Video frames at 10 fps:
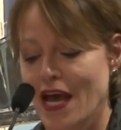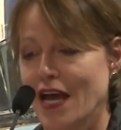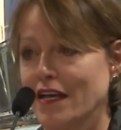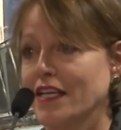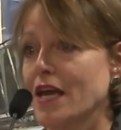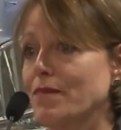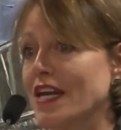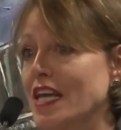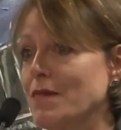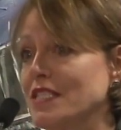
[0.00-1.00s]
Uh, again,
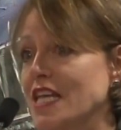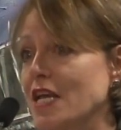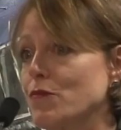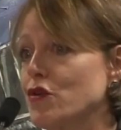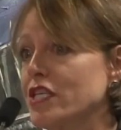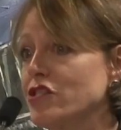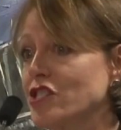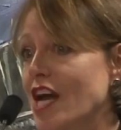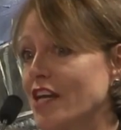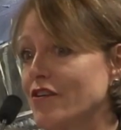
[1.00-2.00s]
my name is AnnMarie
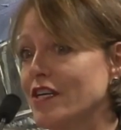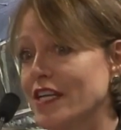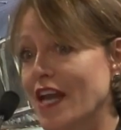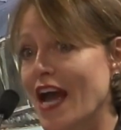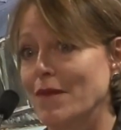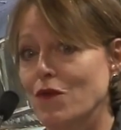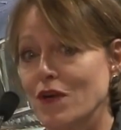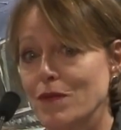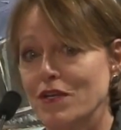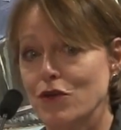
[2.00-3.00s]
Schneider, and I'm
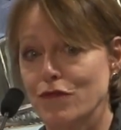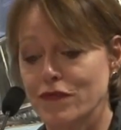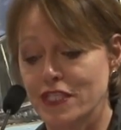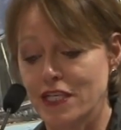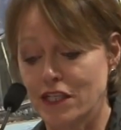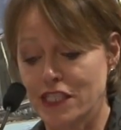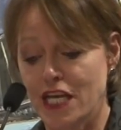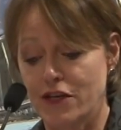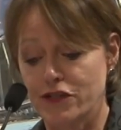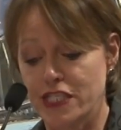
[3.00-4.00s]
going to be your
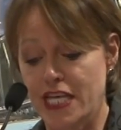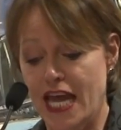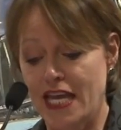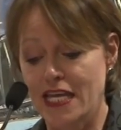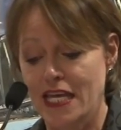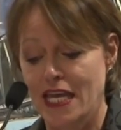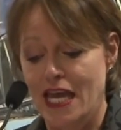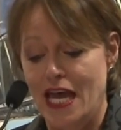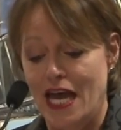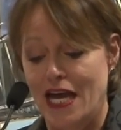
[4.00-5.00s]
facilitator today.
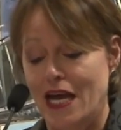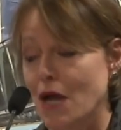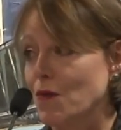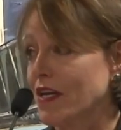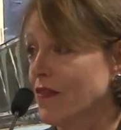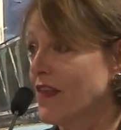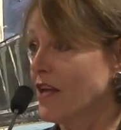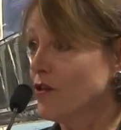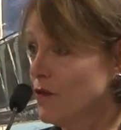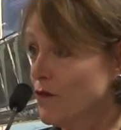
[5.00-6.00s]
Uh, I want to
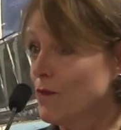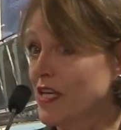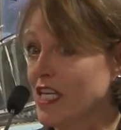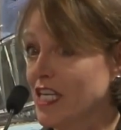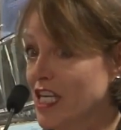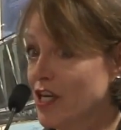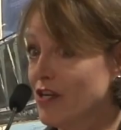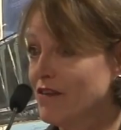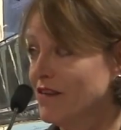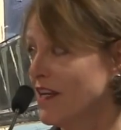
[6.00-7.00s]
thank you for being
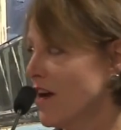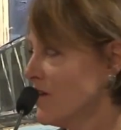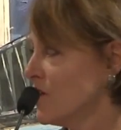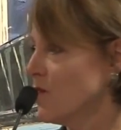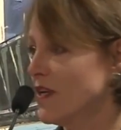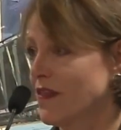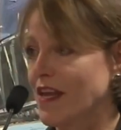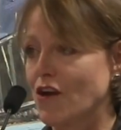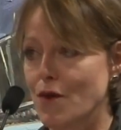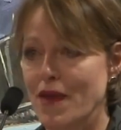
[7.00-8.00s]
here, and I also want to
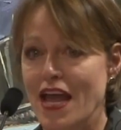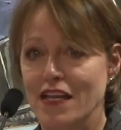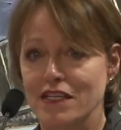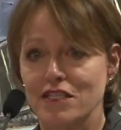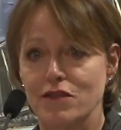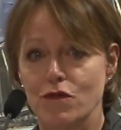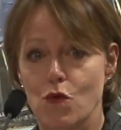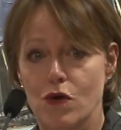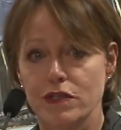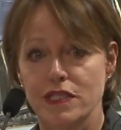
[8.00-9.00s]
thank our panelists, of
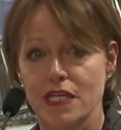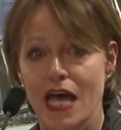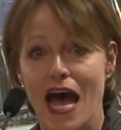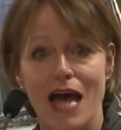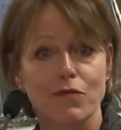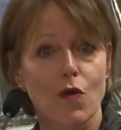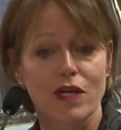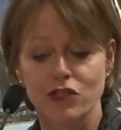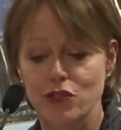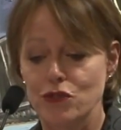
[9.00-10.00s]
course. I'm
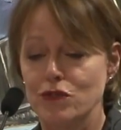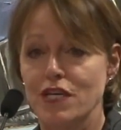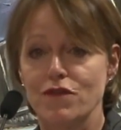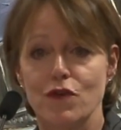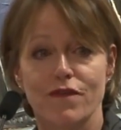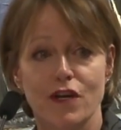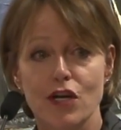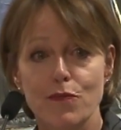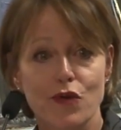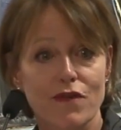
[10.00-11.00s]
going to give you a
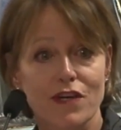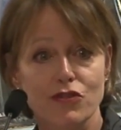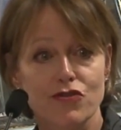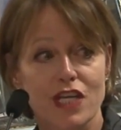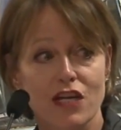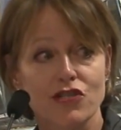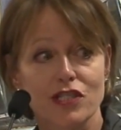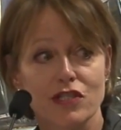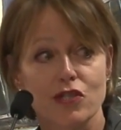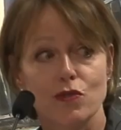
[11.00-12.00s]
very brief
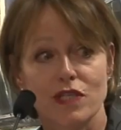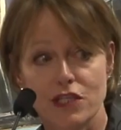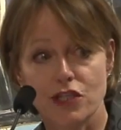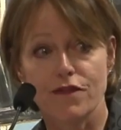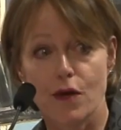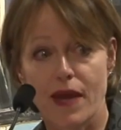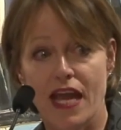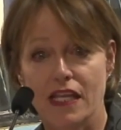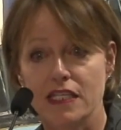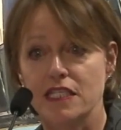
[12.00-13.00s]
introduction to each of our
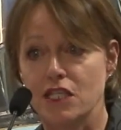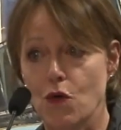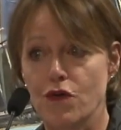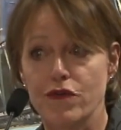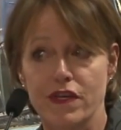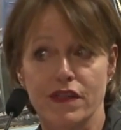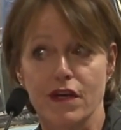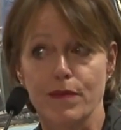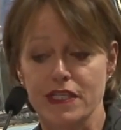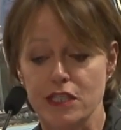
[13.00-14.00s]
panelists in the order that
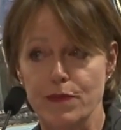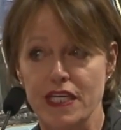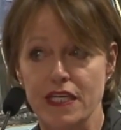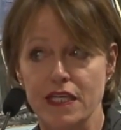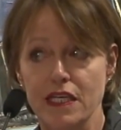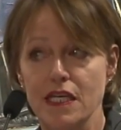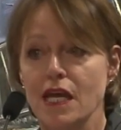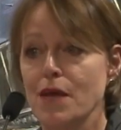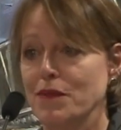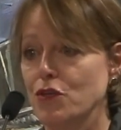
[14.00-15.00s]
they'll be speaking,
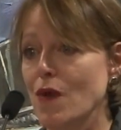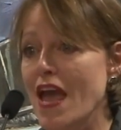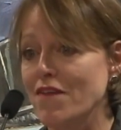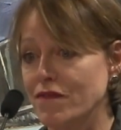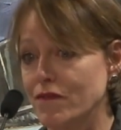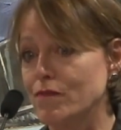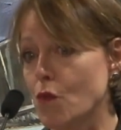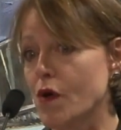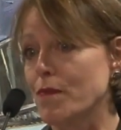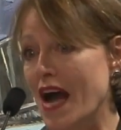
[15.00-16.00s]
but you have
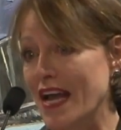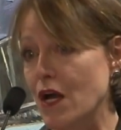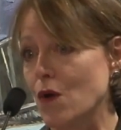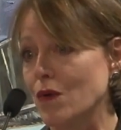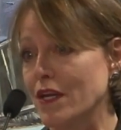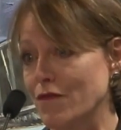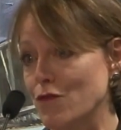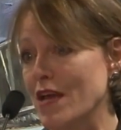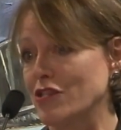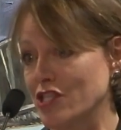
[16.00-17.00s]
more bio
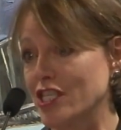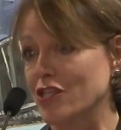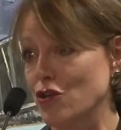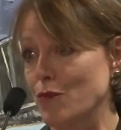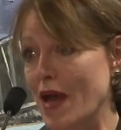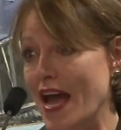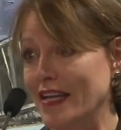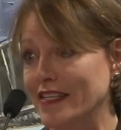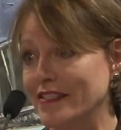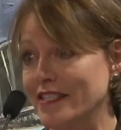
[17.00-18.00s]
information in your
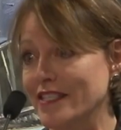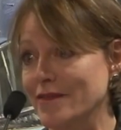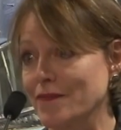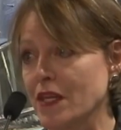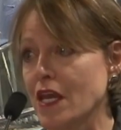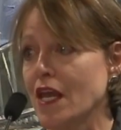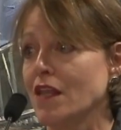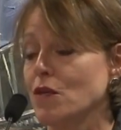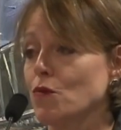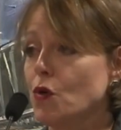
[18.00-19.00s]
packets.
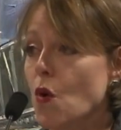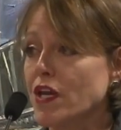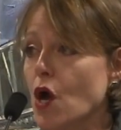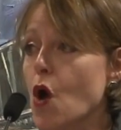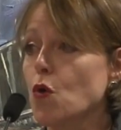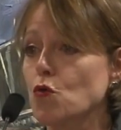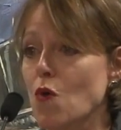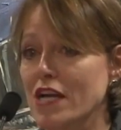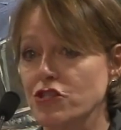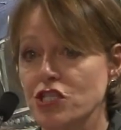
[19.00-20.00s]
And we're going to hold
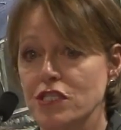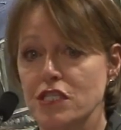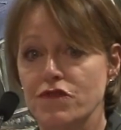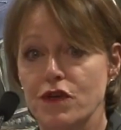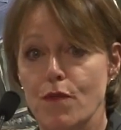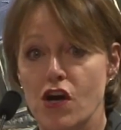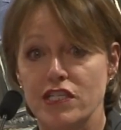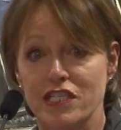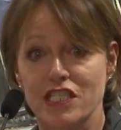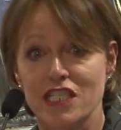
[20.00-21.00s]
questions and
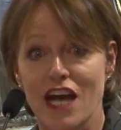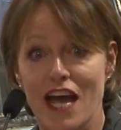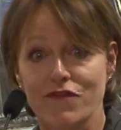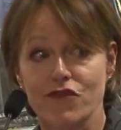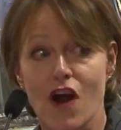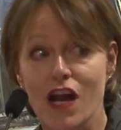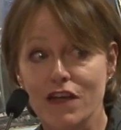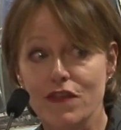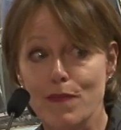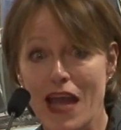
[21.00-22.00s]
remarks until after
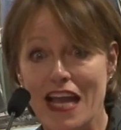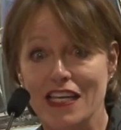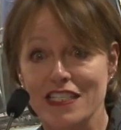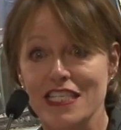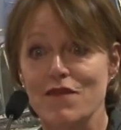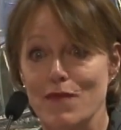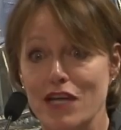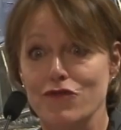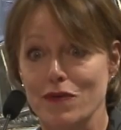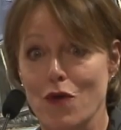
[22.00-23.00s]
all of the panelists have
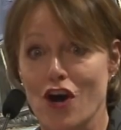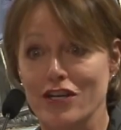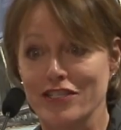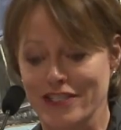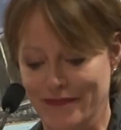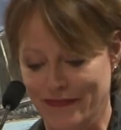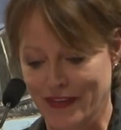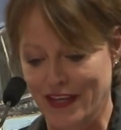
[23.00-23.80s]
made remarks.